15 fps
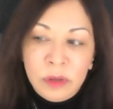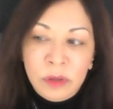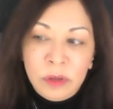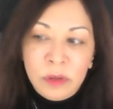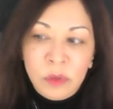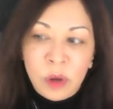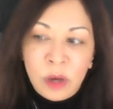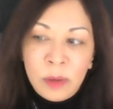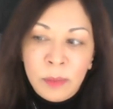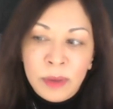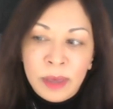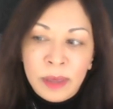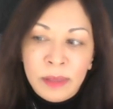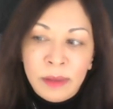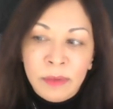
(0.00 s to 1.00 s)
quite a
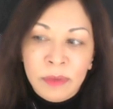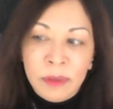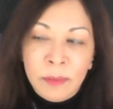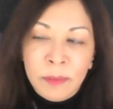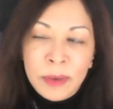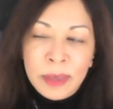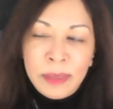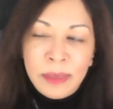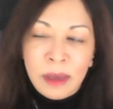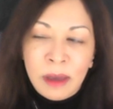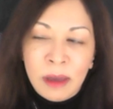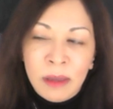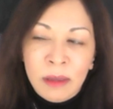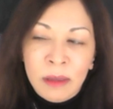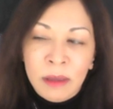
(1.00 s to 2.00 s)
bit, and the bit that
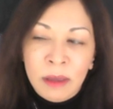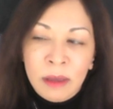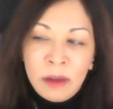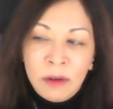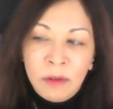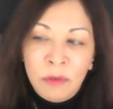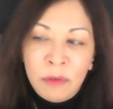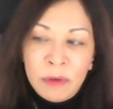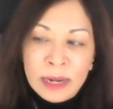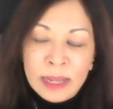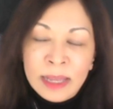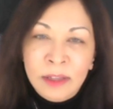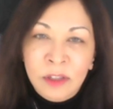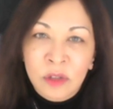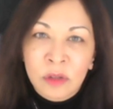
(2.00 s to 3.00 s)
I really